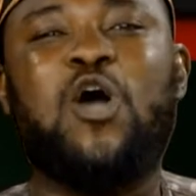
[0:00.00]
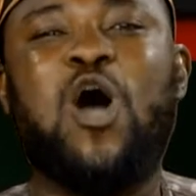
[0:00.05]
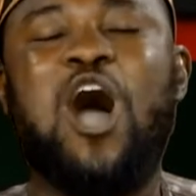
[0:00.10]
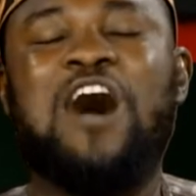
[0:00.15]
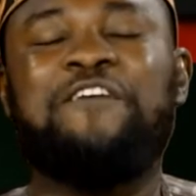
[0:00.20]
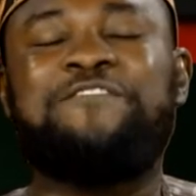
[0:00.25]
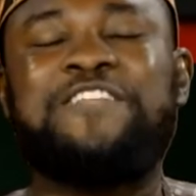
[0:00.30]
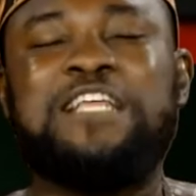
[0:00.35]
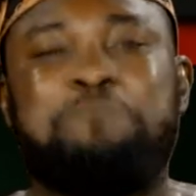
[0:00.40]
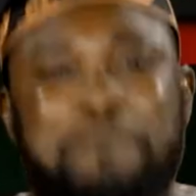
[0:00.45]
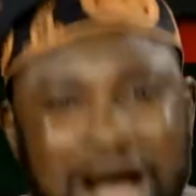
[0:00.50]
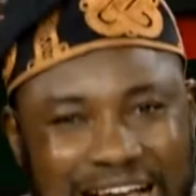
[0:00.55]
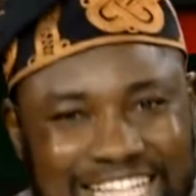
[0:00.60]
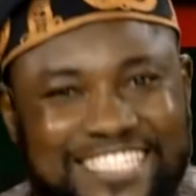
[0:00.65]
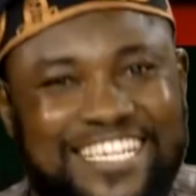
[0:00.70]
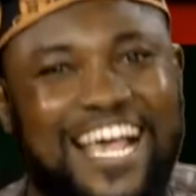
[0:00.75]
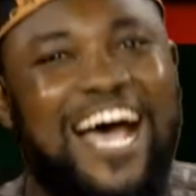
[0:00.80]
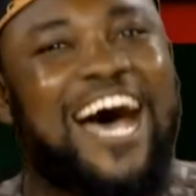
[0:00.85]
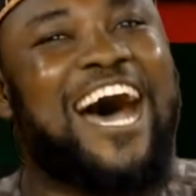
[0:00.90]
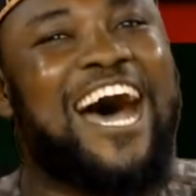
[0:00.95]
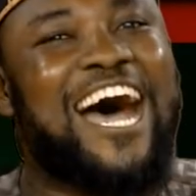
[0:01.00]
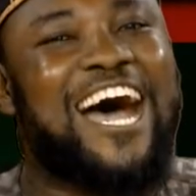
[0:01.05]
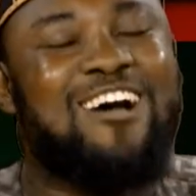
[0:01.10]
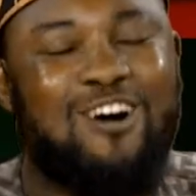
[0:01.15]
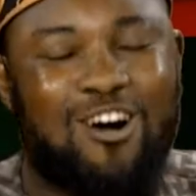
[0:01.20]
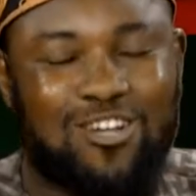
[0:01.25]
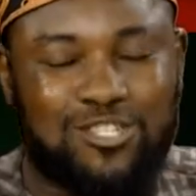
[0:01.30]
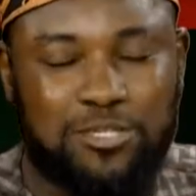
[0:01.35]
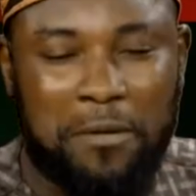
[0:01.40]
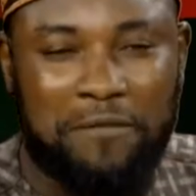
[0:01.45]
of the Matter
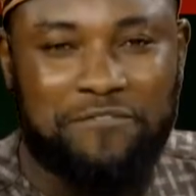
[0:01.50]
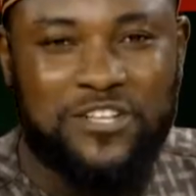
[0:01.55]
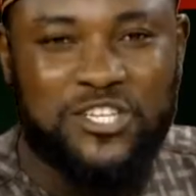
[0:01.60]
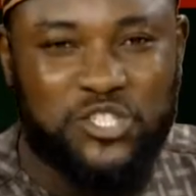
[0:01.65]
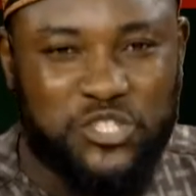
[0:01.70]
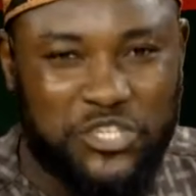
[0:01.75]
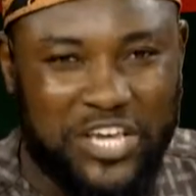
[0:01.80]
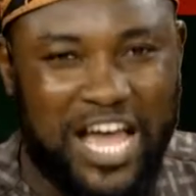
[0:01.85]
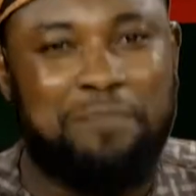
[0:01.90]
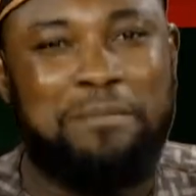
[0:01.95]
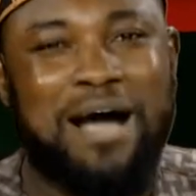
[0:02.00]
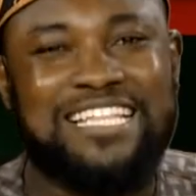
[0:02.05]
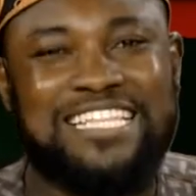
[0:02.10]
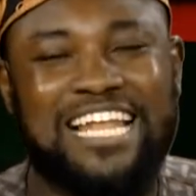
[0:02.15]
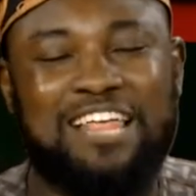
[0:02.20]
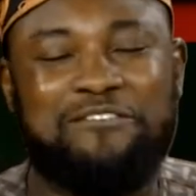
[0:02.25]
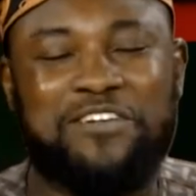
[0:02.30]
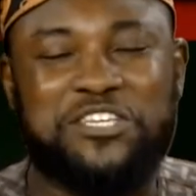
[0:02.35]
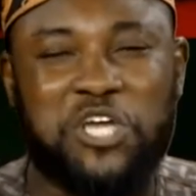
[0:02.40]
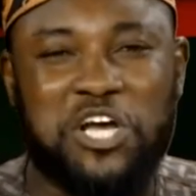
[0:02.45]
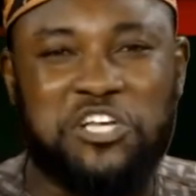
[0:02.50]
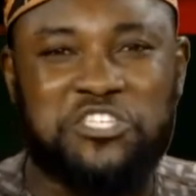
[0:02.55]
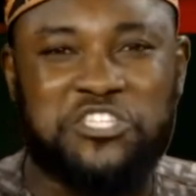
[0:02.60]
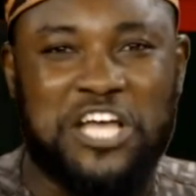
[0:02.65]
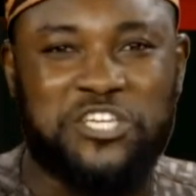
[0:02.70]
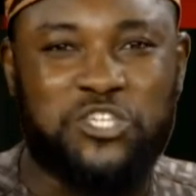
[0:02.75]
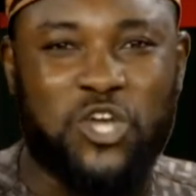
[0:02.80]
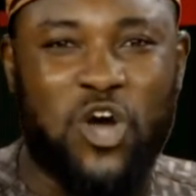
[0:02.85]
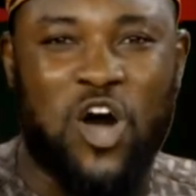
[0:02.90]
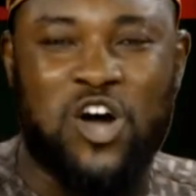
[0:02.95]
on top of the chairman television
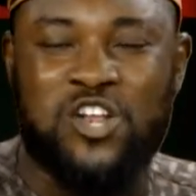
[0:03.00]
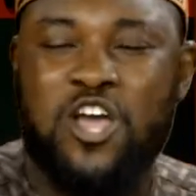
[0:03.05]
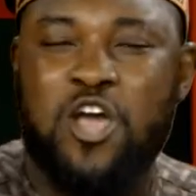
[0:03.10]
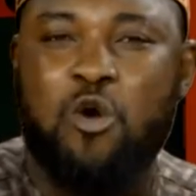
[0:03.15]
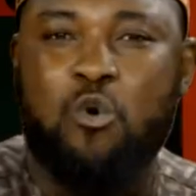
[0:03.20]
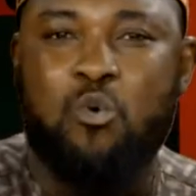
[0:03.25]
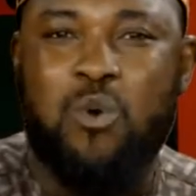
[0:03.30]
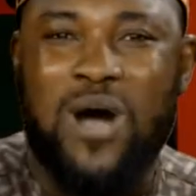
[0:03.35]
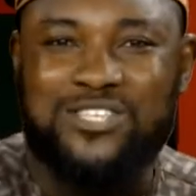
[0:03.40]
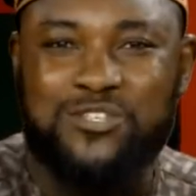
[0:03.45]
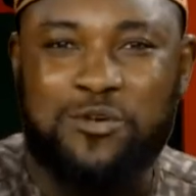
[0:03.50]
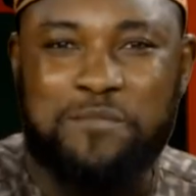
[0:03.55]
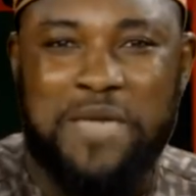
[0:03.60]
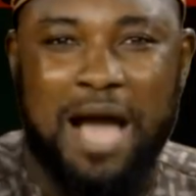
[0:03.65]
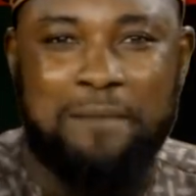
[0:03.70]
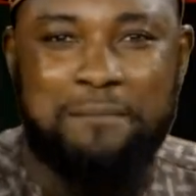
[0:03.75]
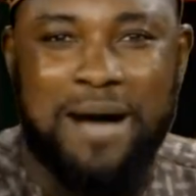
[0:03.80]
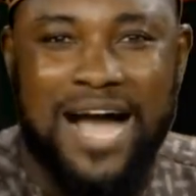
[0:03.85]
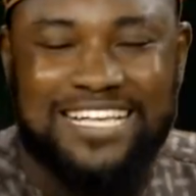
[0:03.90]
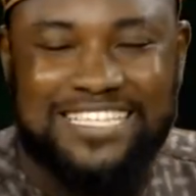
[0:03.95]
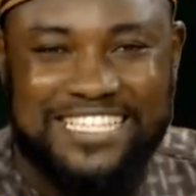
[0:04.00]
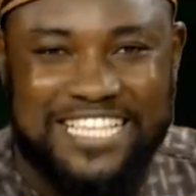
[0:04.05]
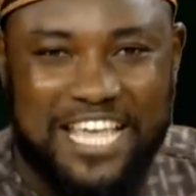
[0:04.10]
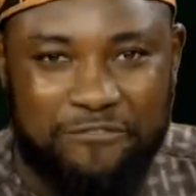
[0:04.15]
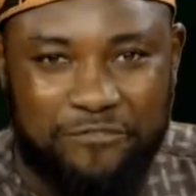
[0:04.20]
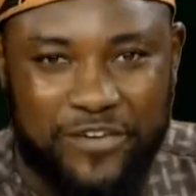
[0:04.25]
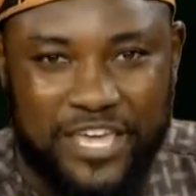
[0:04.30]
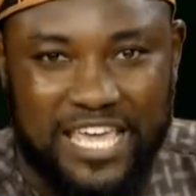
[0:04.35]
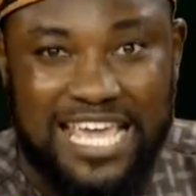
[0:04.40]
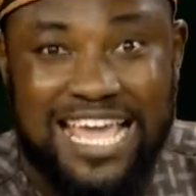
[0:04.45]
station Wazobia Max
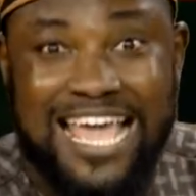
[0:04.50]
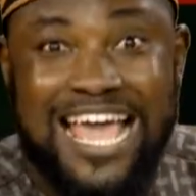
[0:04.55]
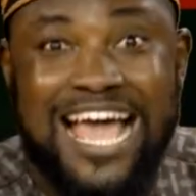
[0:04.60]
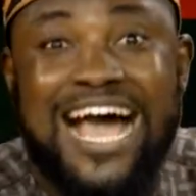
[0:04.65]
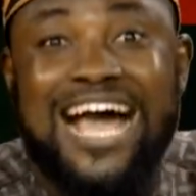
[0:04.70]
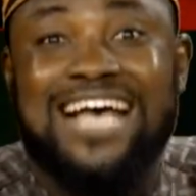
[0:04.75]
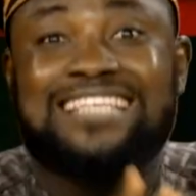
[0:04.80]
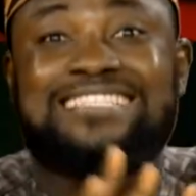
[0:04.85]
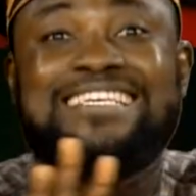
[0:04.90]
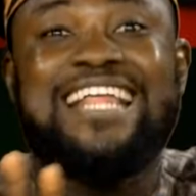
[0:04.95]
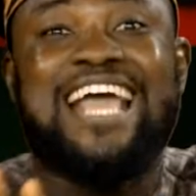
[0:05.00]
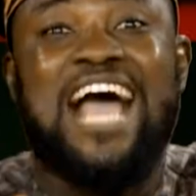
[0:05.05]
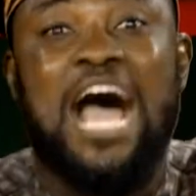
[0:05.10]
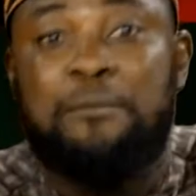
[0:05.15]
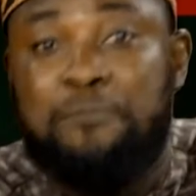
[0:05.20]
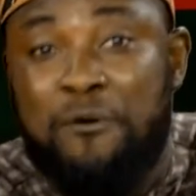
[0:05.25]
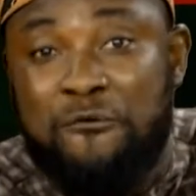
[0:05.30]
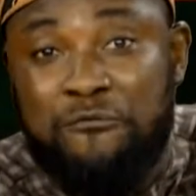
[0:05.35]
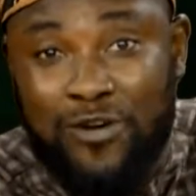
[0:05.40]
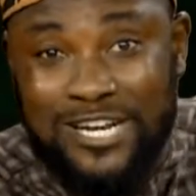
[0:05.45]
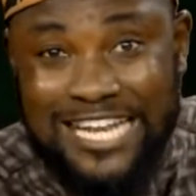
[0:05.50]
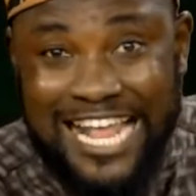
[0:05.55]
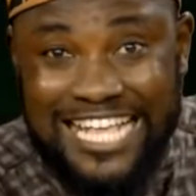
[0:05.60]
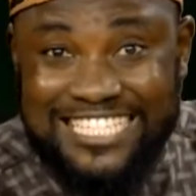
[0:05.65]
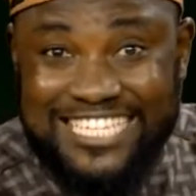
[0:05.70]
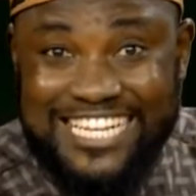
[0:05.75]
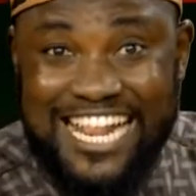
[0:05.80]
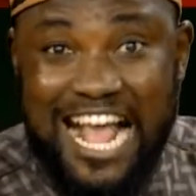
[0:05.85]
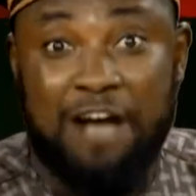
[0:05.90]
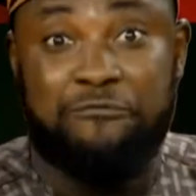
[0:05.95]
T V. As it happened for
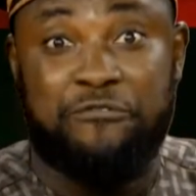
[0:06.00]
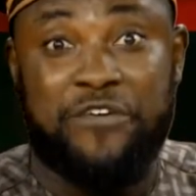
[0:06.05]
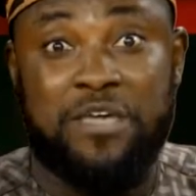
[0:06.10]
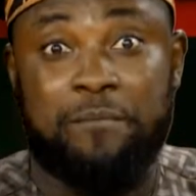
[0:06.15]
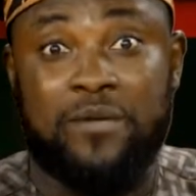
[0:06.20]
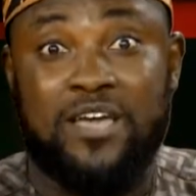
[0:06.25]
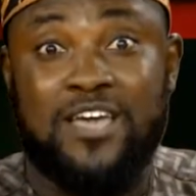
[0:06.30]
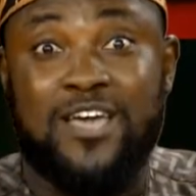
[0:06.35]
Nigerian film,